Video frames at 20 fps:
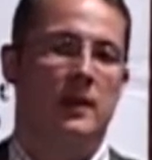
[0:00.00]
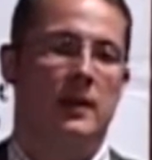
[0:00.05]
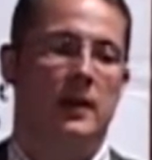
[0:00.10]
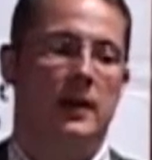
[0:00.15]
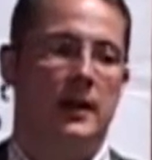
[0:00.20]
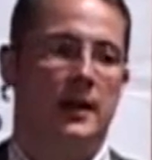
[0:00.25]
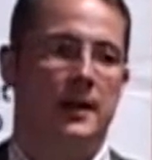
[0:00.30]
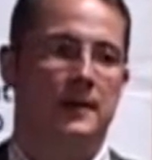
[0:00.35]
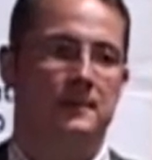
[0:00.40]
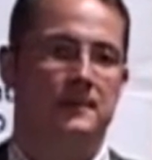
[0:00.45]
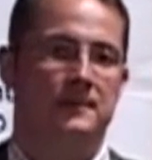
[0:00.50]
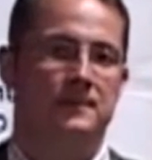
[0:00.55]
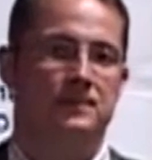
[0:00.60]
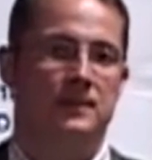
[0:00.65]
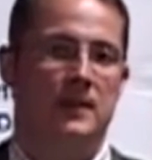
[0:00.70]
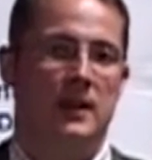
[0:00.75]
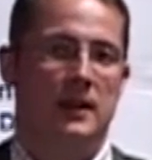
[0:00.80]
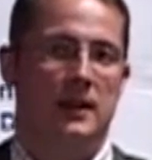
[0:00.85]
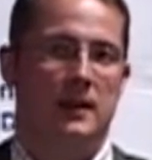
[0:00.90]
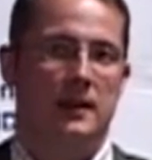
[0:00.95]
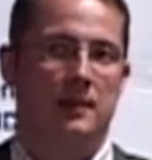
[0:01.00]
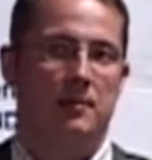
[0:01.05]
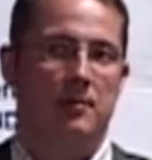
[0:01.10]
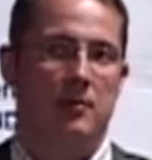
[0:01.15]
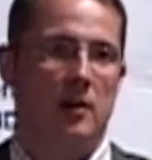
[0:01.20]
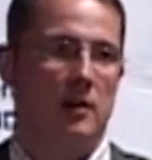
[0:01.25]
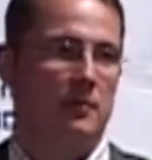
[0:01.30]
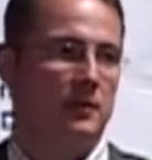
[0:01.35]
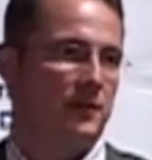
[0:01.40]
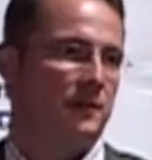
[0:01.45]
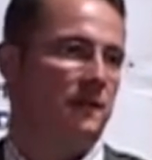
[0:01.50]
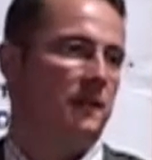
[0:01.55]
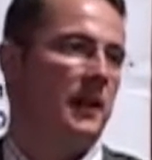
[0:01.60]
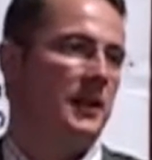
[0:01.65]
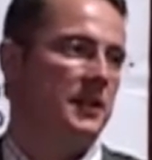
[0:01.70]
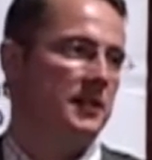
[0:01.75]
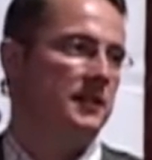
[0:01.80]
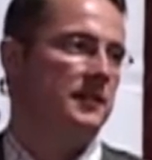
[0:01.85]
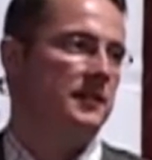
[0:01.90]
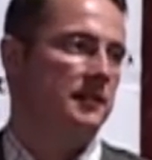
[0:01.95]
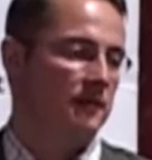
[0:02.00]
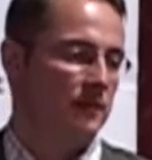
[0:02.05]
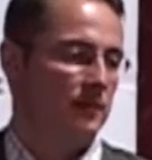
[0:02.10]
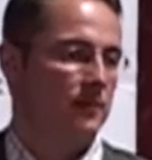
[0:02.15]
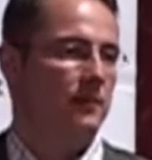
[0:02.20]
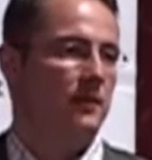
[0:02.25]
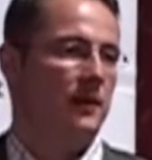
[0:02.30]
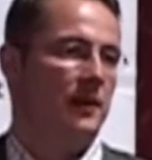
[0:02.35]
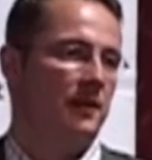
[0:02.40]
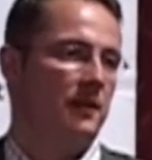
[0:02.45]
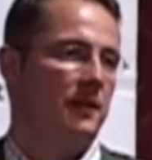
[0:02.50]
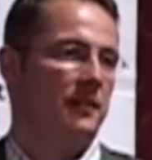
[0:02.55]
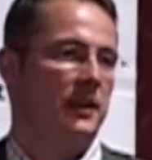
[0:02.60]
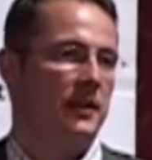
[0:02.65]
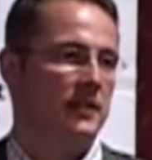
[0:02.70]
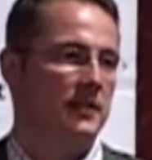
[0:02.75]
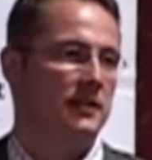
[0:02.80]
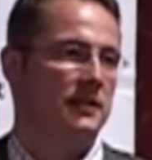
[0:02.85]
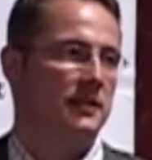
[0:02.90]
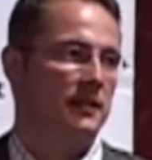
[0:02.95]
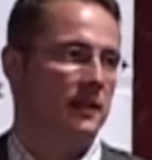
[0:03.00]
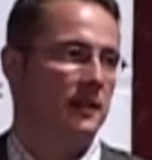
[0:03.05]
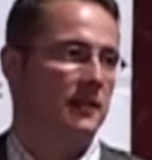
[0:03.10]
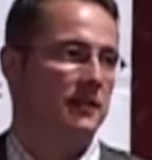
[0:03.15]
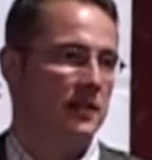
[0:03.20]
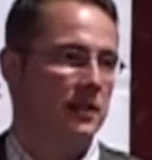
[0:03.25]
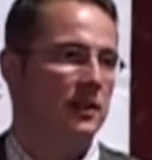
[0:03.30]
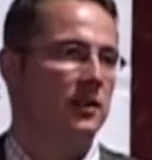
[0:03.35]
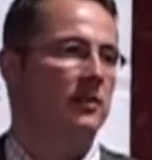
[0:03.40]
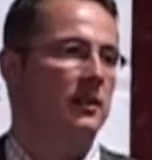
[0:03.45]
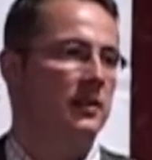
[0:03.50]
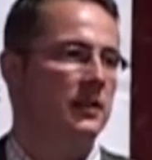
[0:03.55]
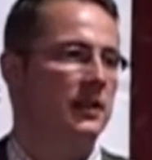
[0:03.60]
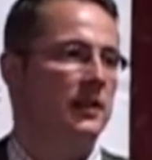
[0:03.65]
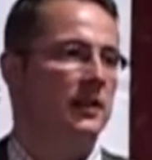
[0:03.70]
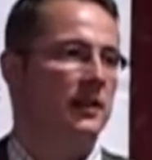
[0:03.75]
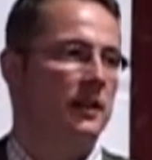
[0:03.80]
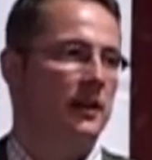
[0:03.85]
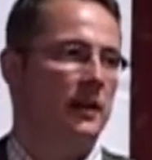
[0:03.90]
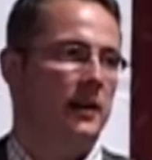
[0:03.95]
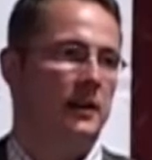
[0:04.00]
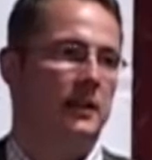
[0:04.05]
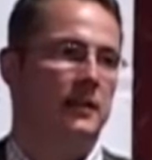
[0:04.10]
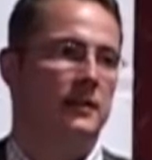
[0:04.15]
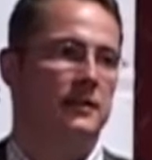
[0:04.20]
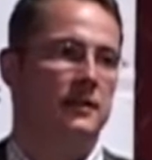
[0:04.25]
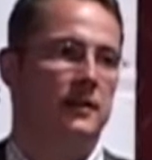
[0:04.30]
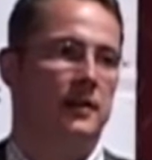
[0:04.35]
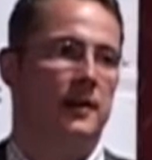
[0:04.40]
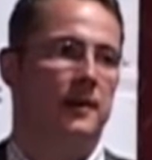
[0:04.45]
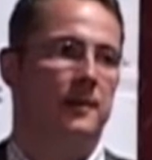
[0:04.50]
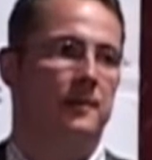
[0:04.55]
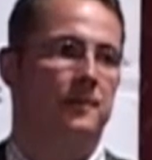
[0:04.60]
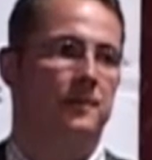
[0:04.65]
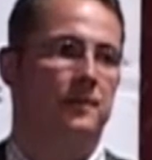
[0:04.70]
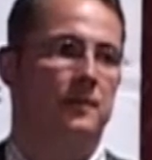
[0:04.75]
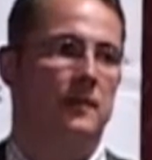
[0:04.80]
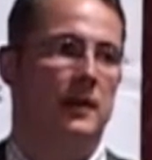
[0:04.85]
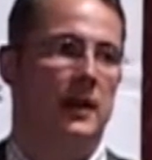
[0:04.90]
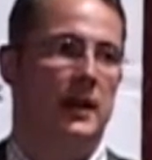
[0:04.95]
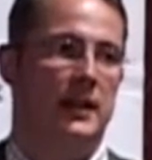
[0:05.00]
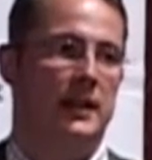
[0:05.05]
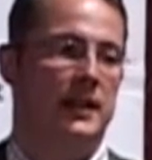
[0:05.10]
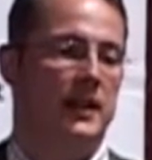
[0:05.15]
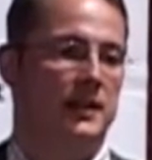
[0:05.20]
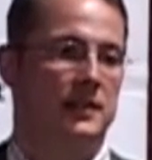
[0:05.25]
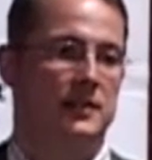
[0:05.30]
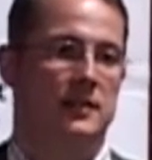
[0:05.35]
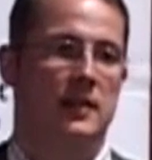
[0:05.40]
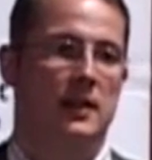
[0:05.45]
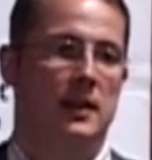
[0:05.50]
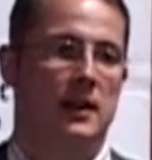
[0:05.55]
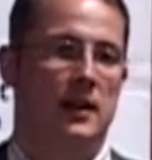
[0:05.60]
The problem with Flash is one of the things is security, and it has